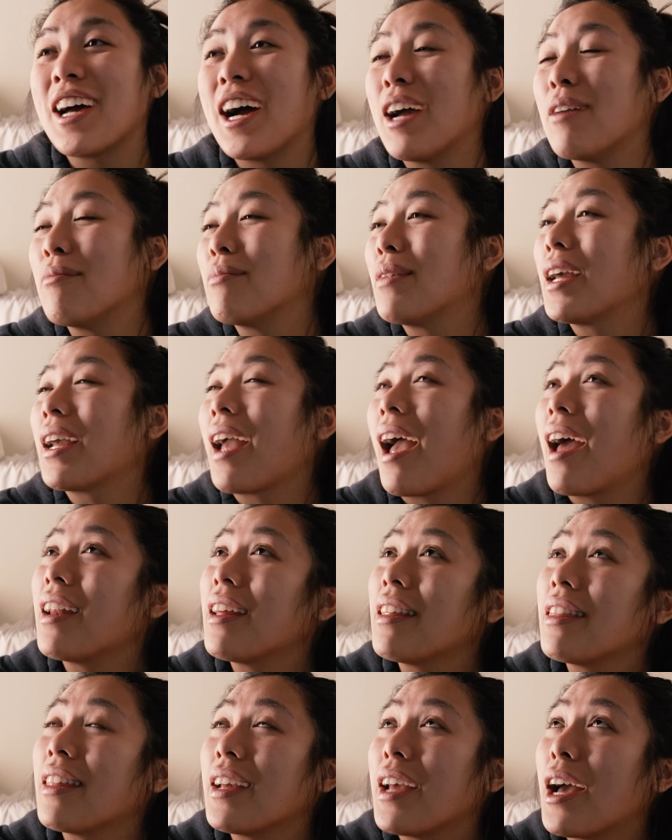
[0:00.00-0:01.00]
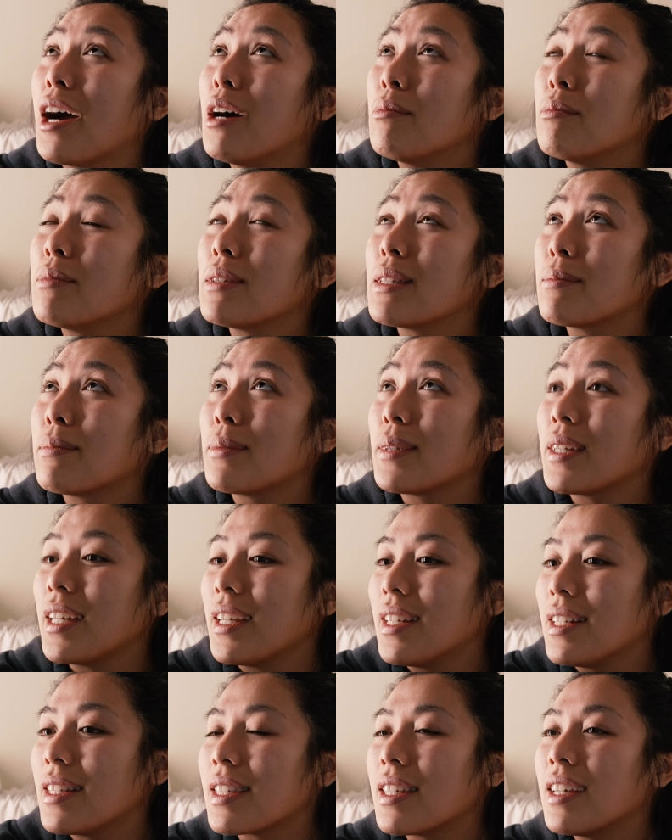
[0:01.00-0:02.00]
I'm like anything helps
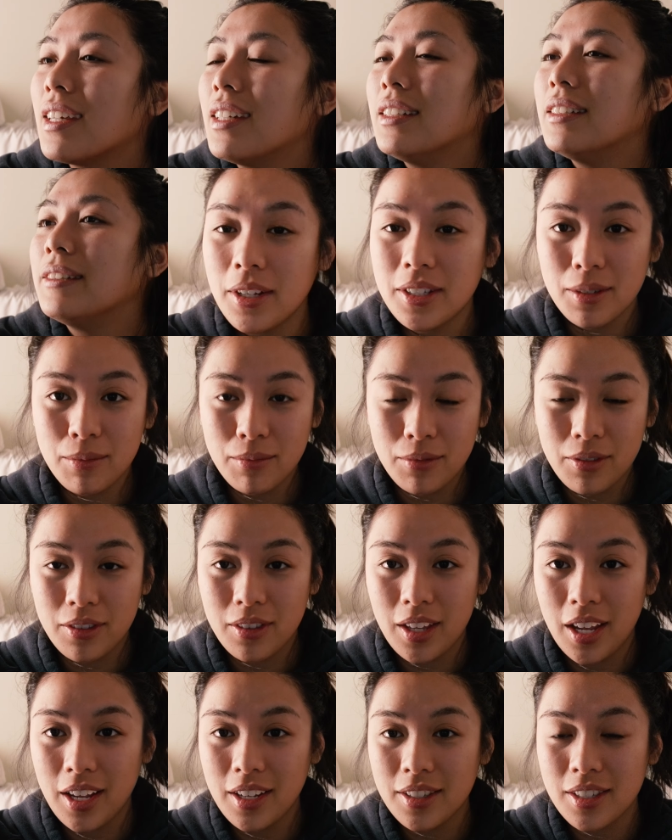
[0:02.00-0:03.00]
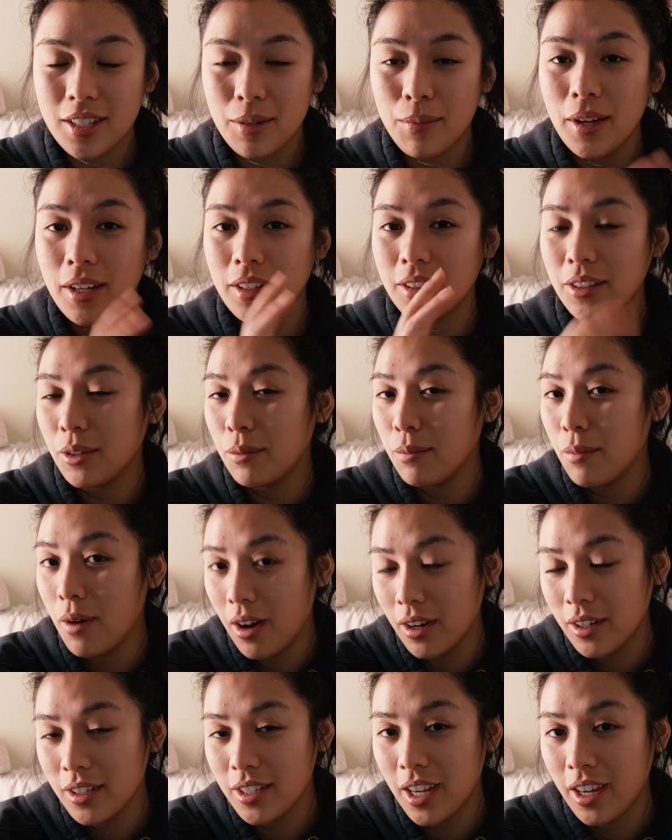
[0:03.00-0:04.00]
please. Some things to make a little
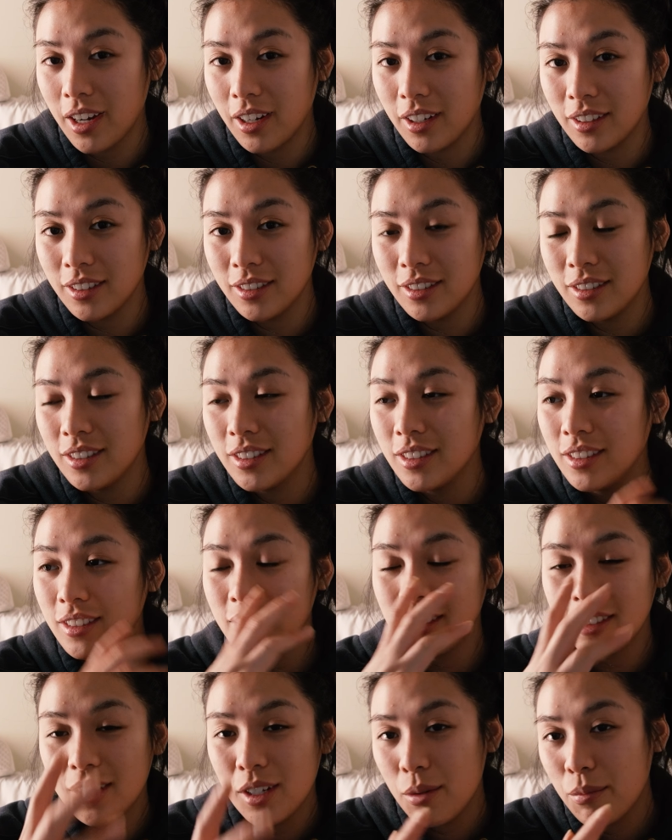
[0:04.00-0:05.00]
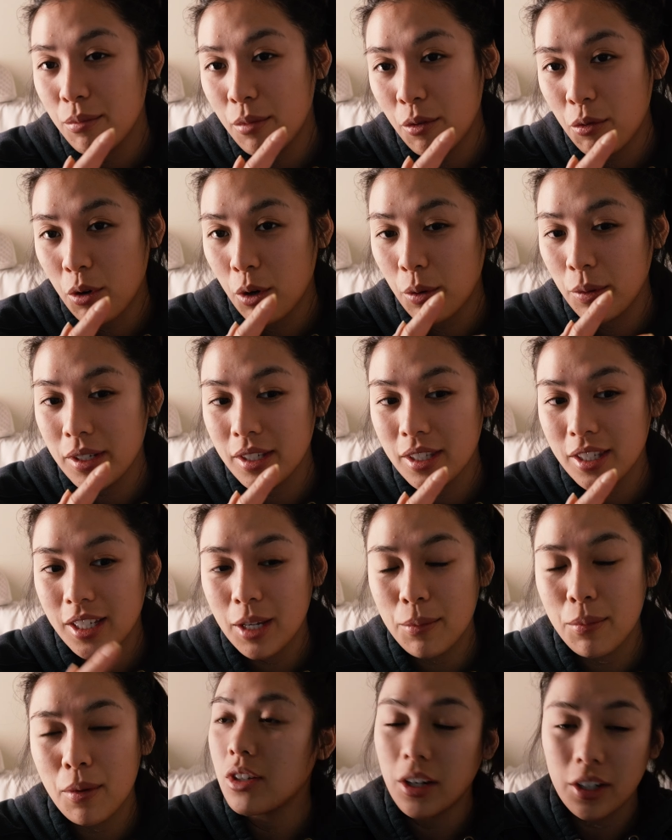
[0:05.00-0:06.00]
mocktail before we
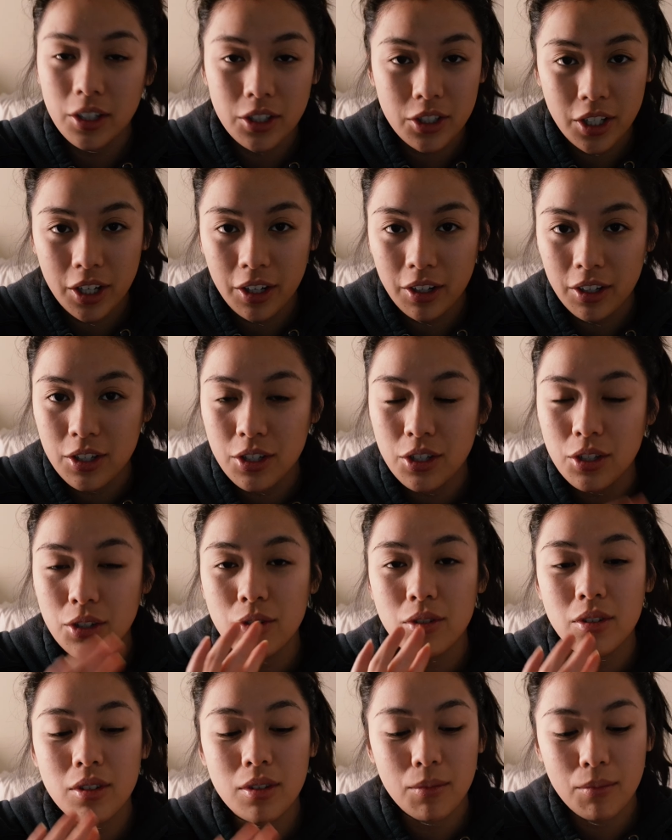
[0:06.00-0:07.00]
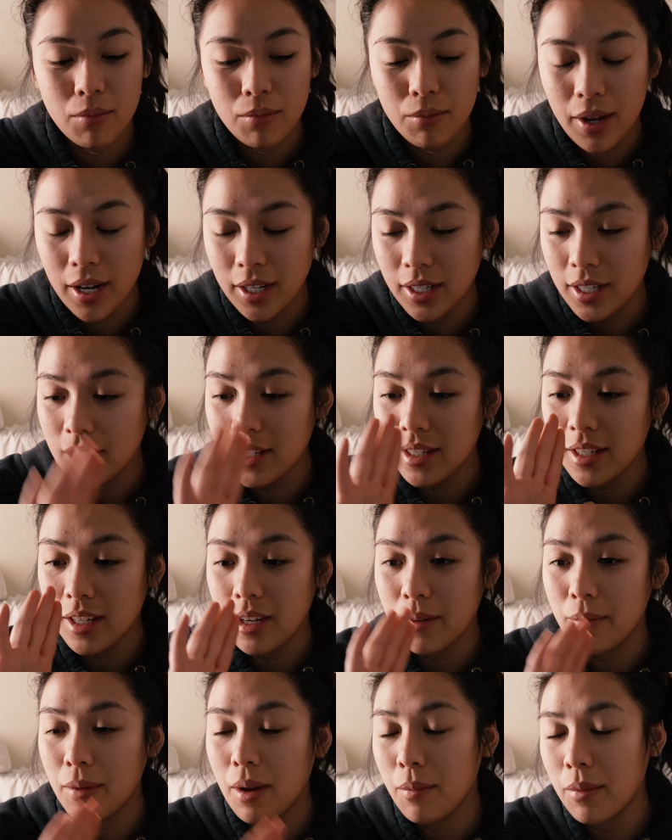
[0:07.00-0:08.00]
sleep, tart cherry juice,
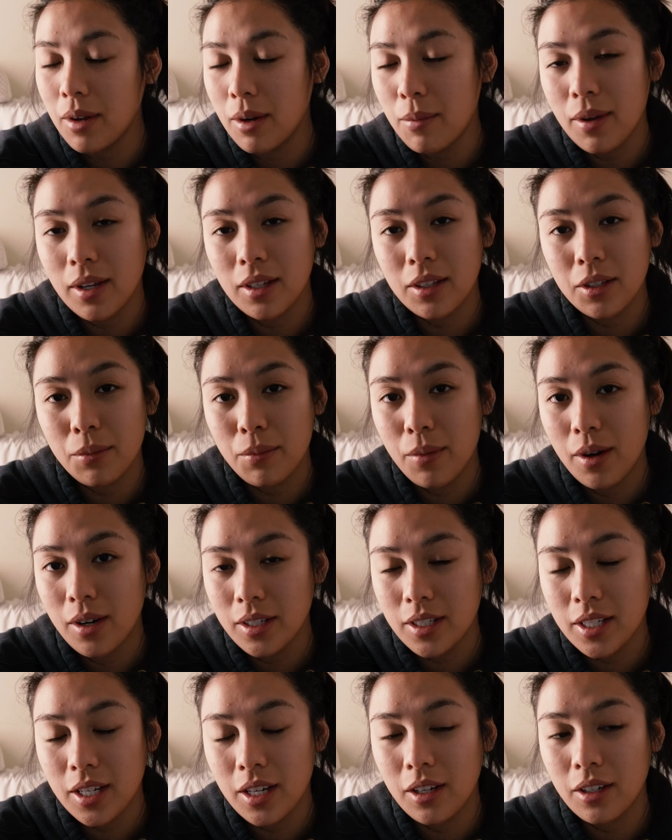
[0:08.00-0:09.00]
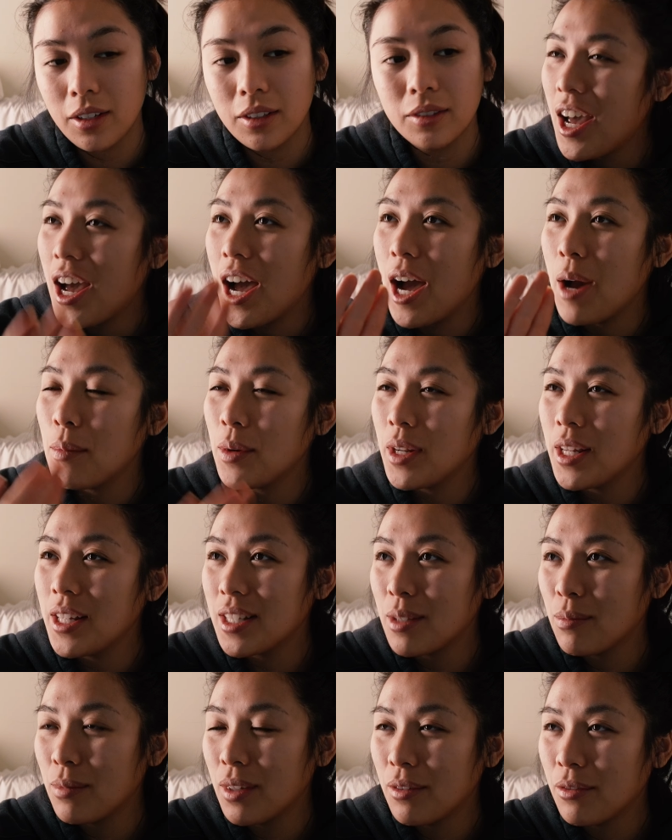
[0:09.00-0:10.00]
magnesium, and I'm gonna make a little mocktail. I'm gonna eat
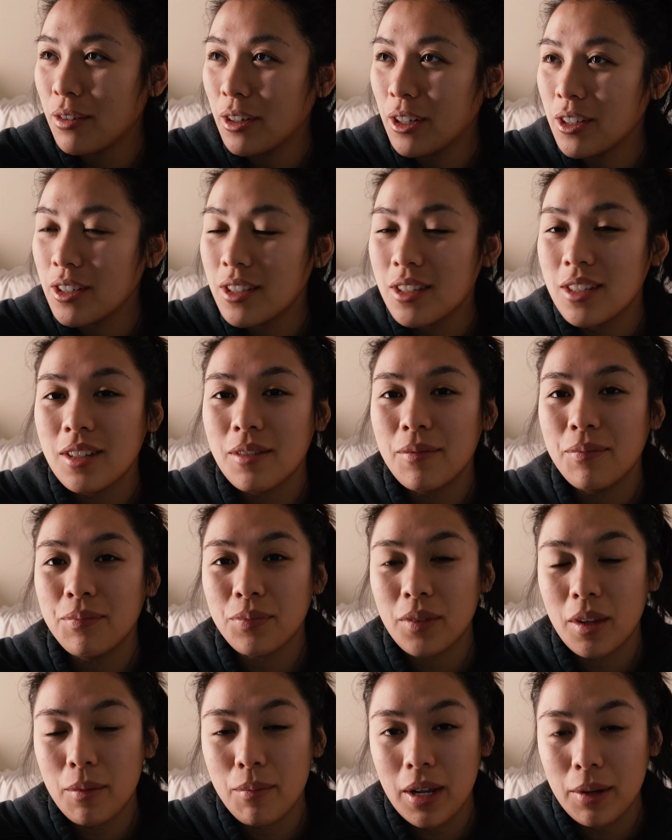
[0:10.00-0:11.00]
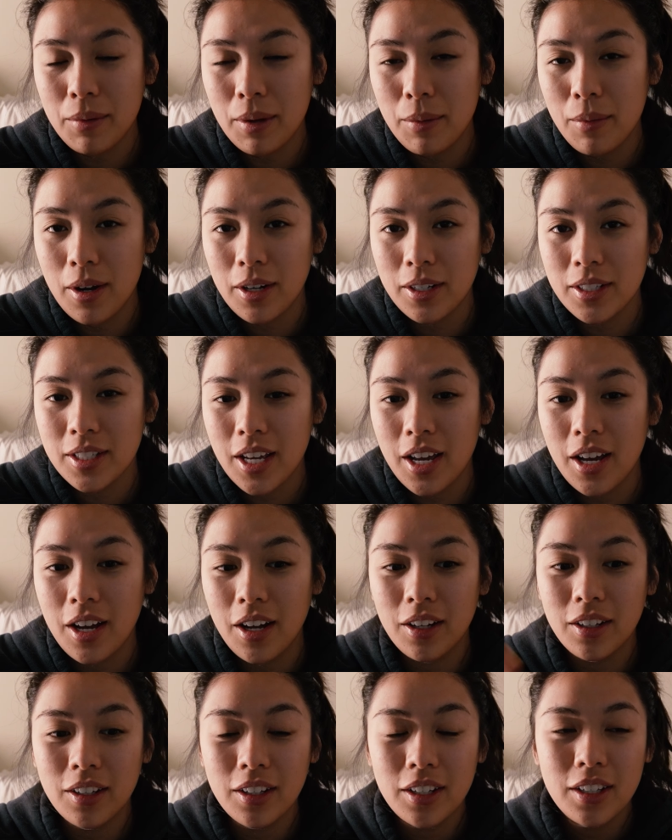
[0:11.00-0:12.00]
something first, make my
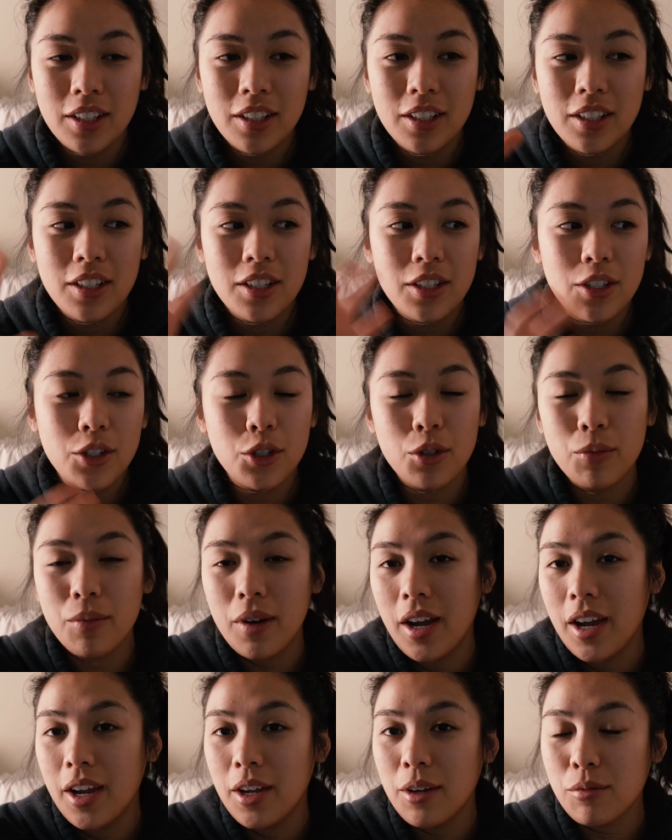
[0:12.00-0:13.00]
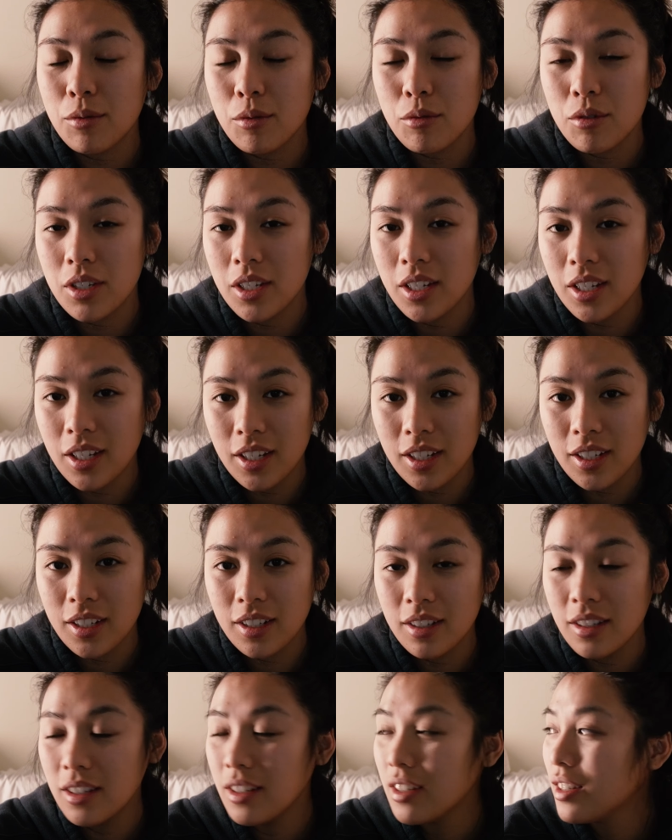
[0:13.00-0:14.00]
mocktail, do my
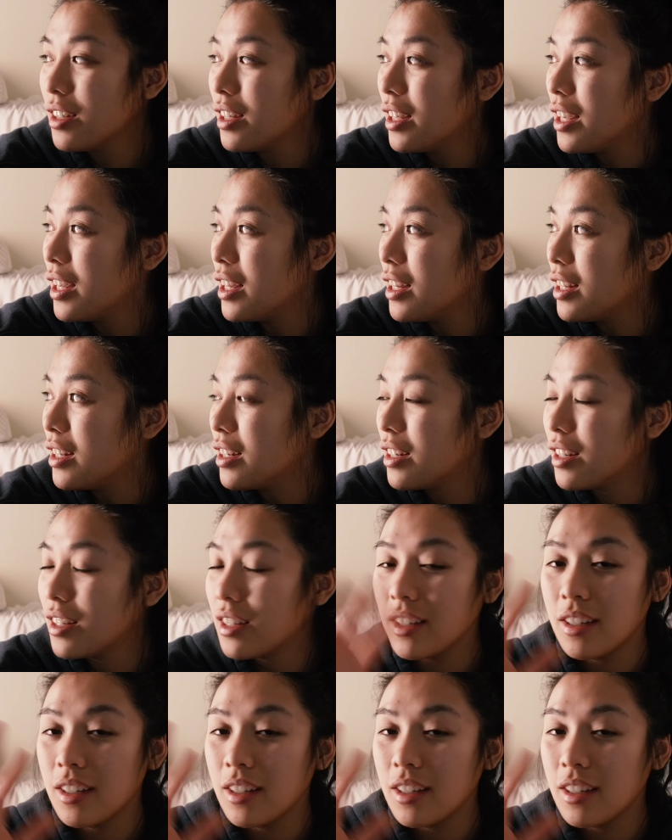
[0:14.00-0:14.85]
routine in